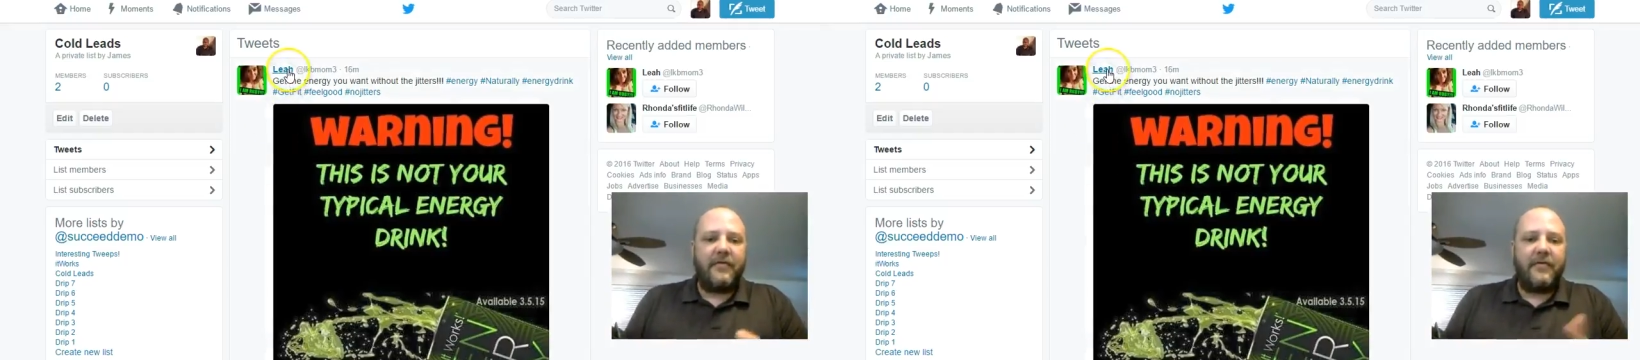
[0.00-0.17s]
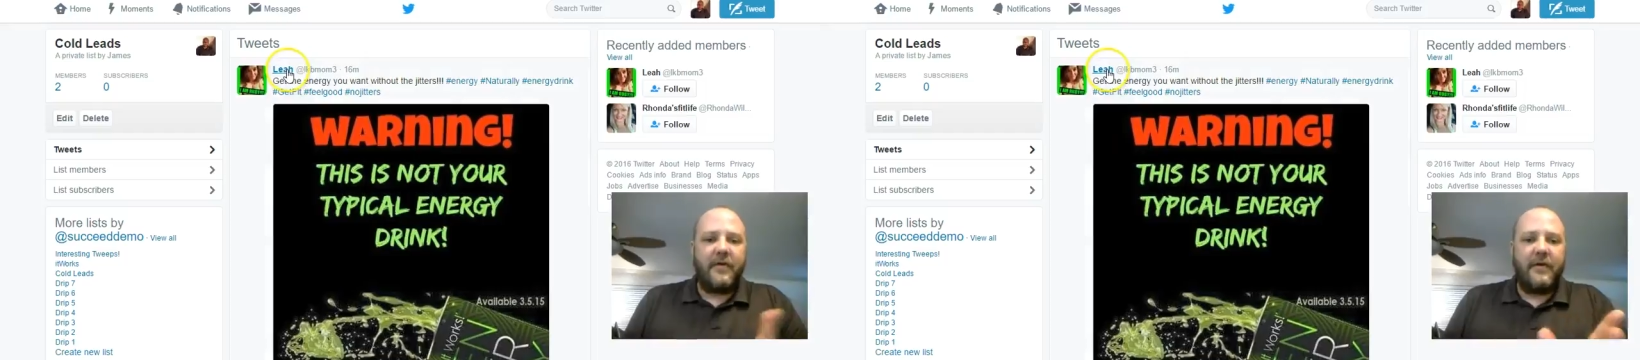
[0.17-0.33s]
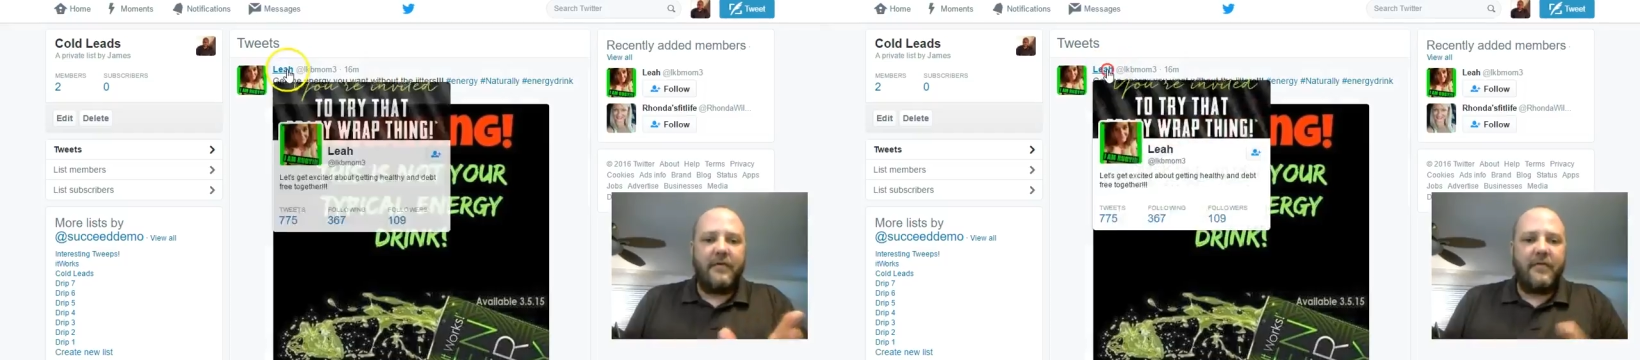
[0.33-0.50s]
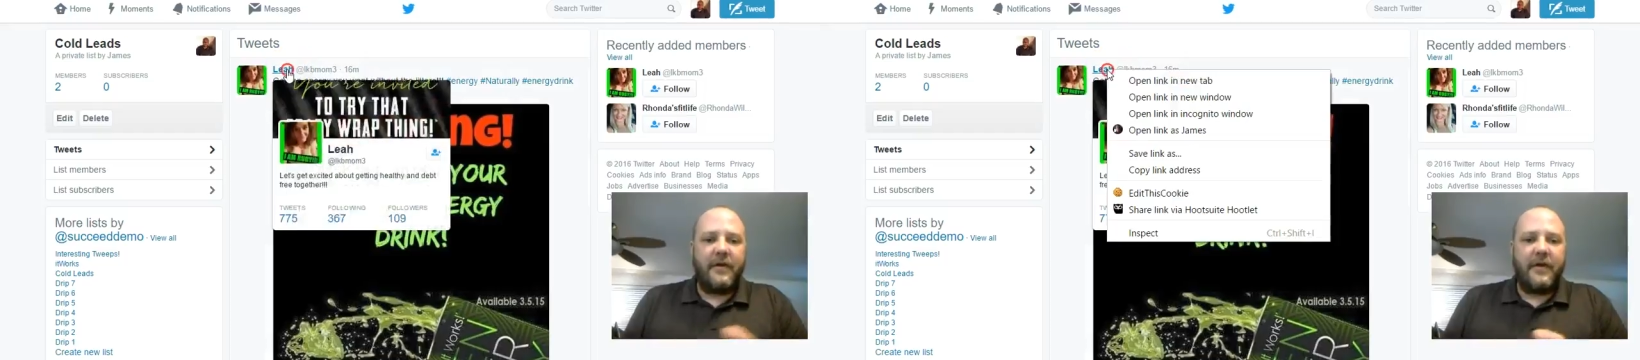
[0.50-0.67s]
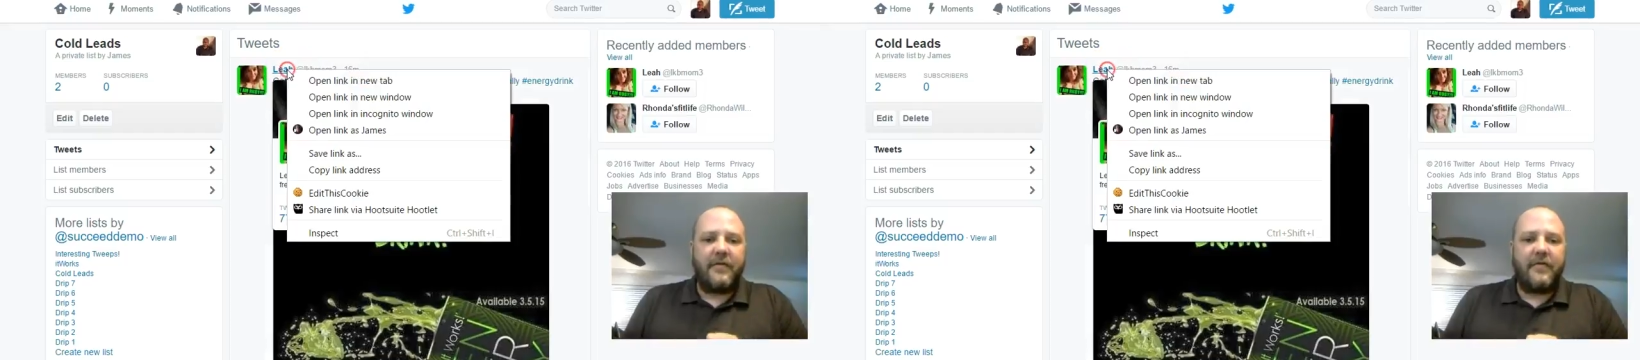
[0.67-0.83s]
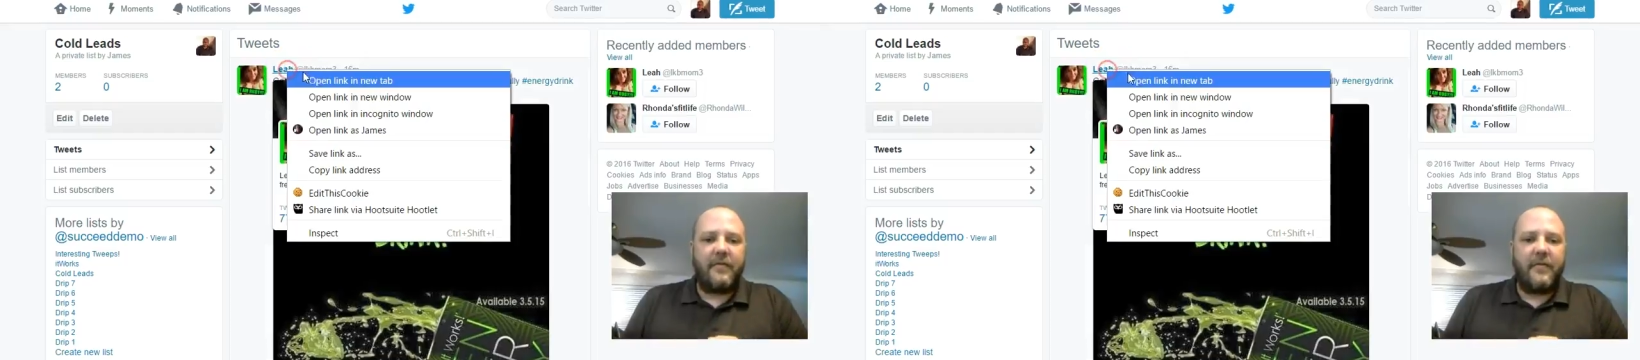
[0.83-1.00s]
so here's
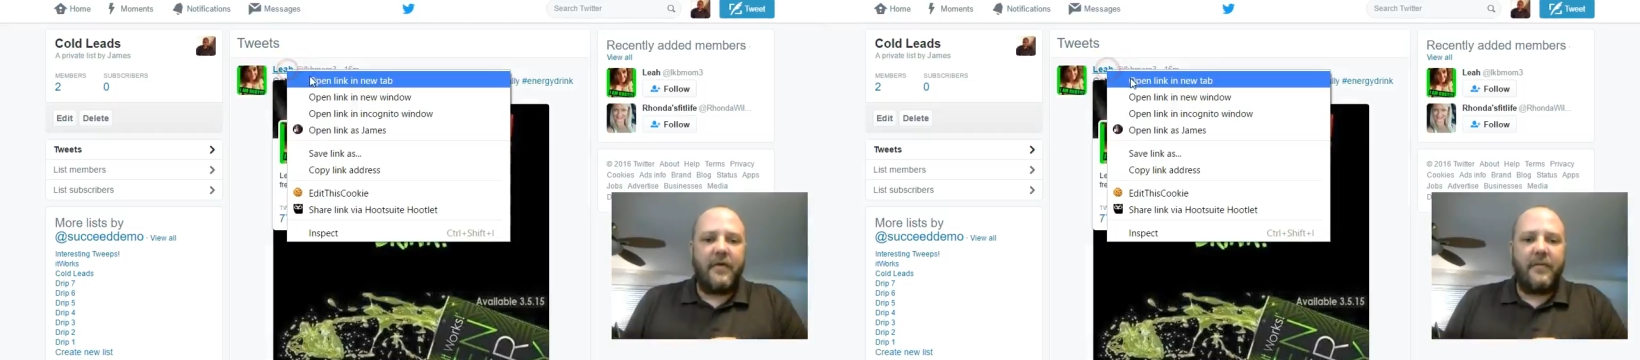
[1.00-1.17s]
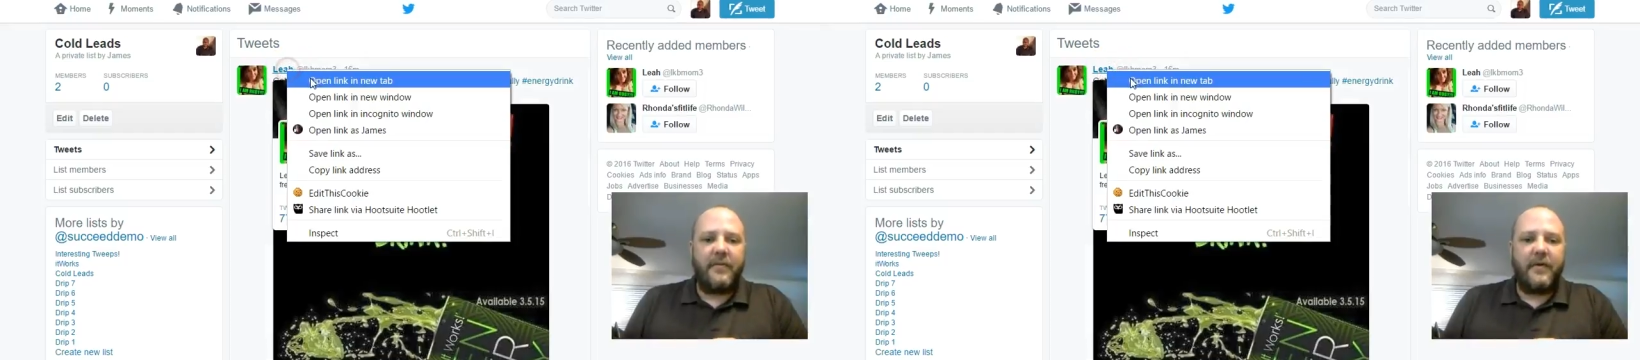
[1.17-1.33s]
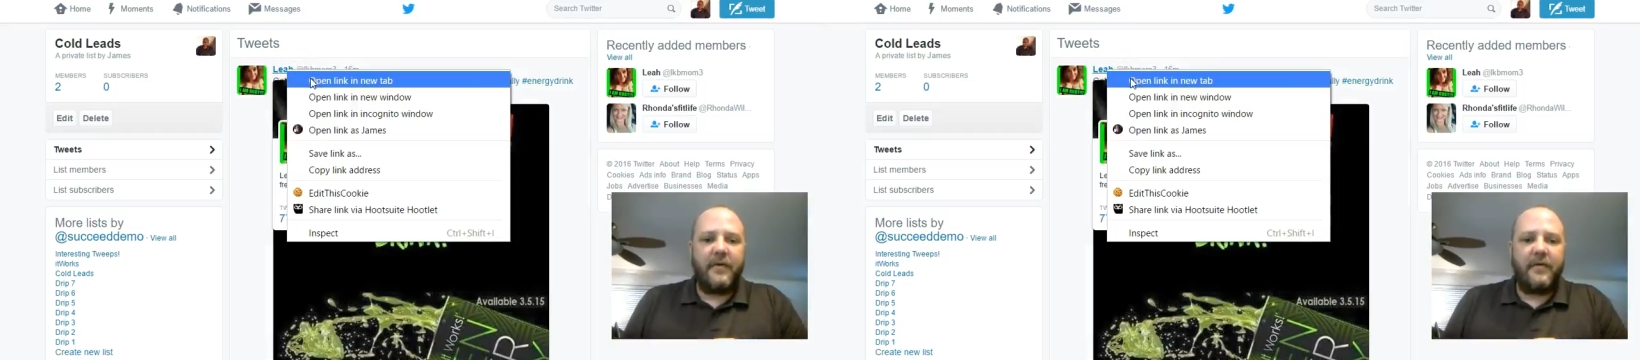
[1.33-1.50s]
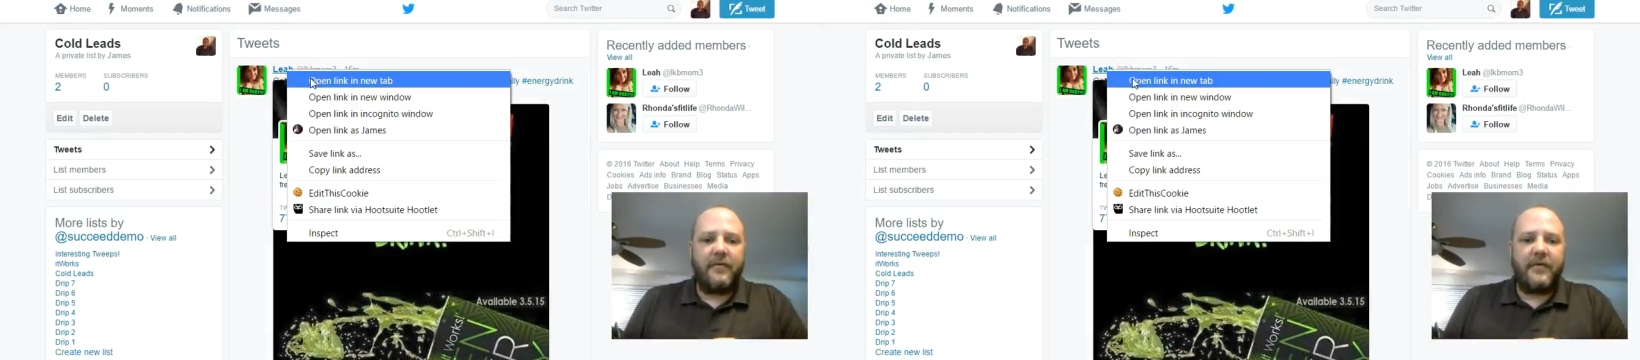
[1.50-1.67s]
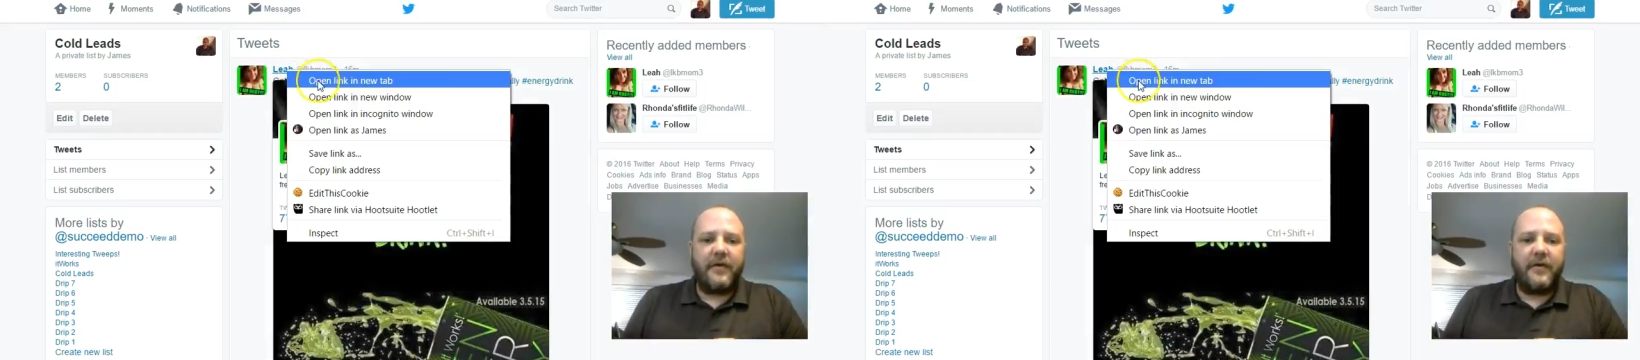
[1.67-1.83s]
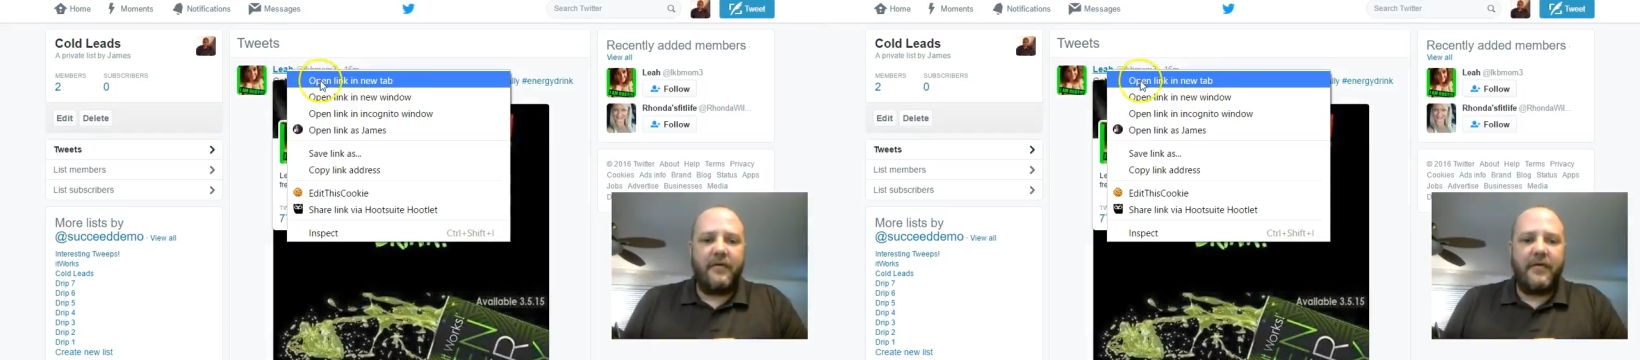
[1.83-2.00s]
Leah, so we'll open hers in
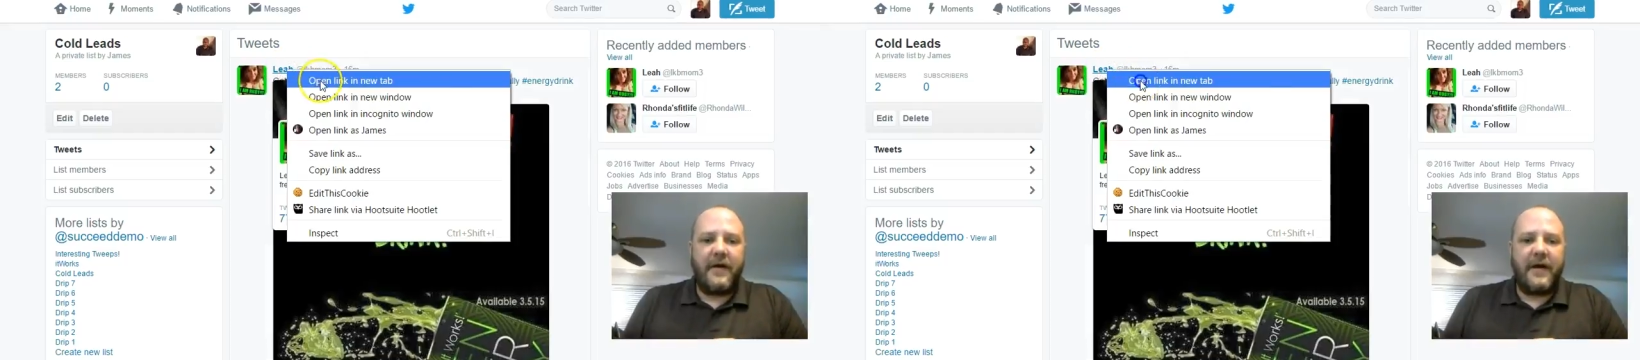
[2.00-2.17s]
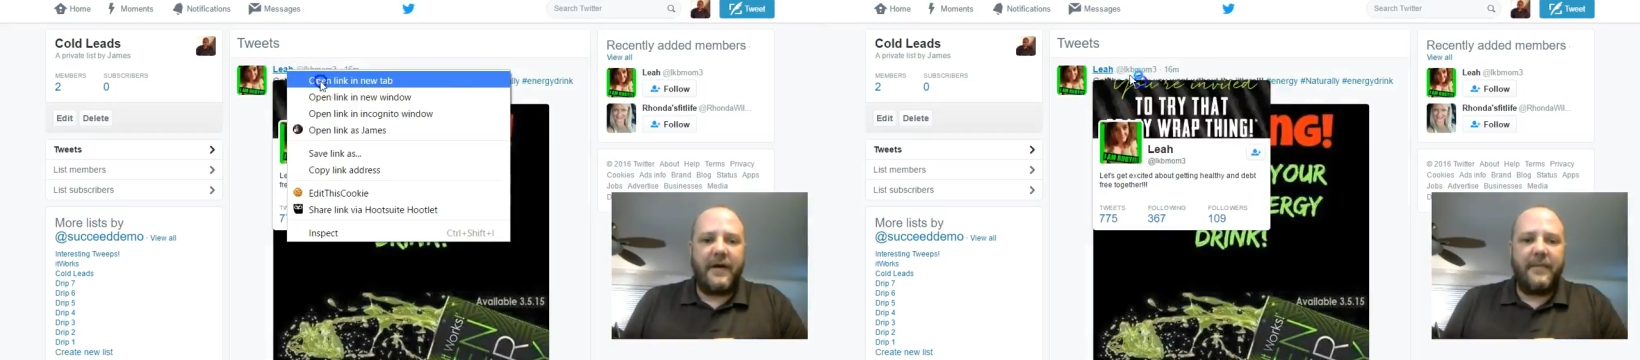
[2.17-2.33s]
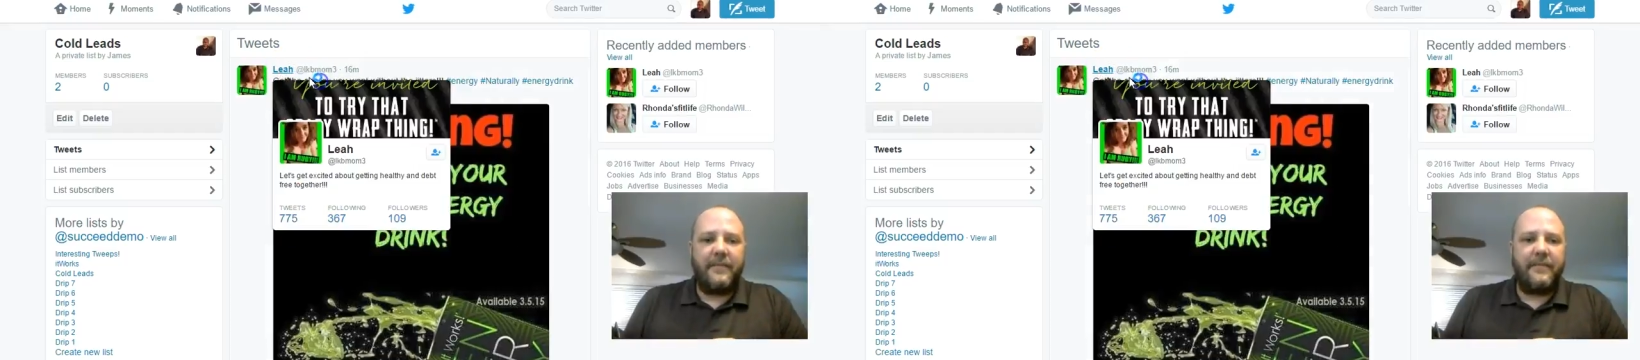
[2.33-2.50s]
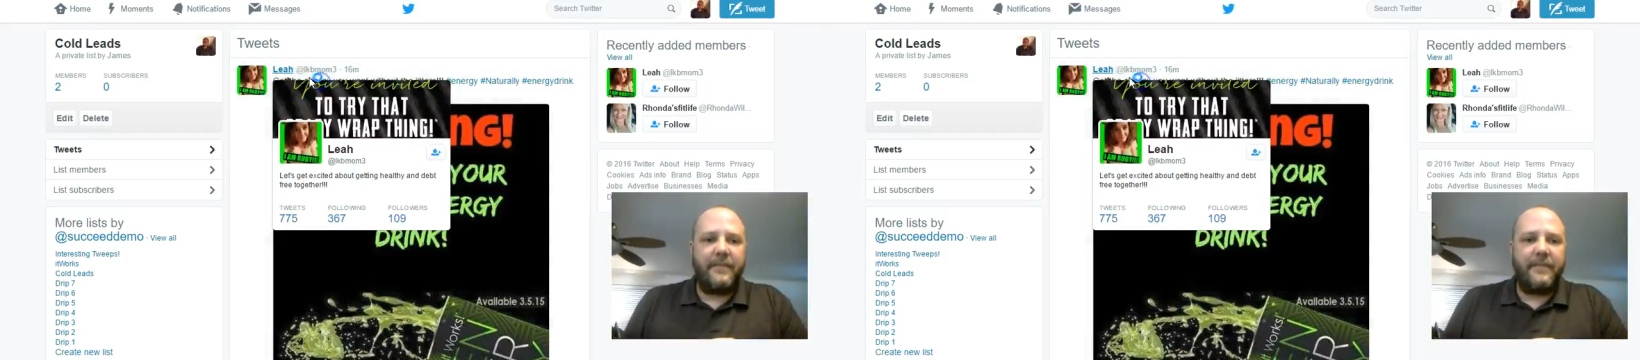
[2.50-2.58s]
a new tab.